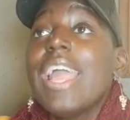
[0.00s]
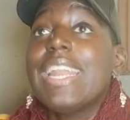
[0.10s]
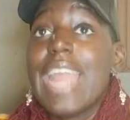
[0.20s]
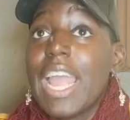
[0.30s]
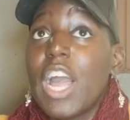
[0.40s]

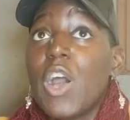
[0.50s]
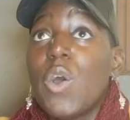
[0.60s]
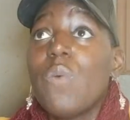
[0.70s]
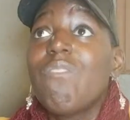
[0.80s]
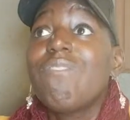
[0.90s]

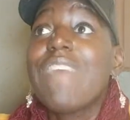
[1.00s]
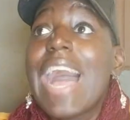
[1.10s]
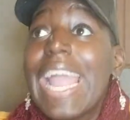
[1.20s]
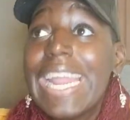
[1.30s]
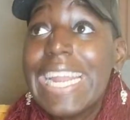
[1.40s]
Now,
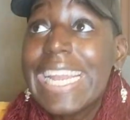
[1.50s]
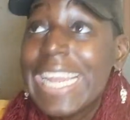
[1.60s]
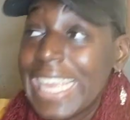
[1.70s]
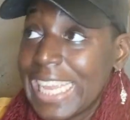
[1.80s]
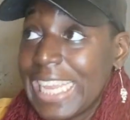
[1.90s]

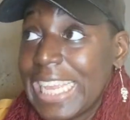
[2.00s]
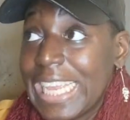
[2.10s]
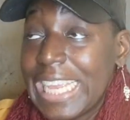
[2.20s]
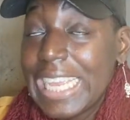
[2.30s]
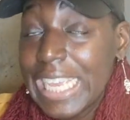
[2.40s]

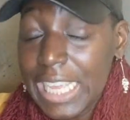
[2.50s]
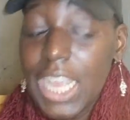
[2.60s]
finally,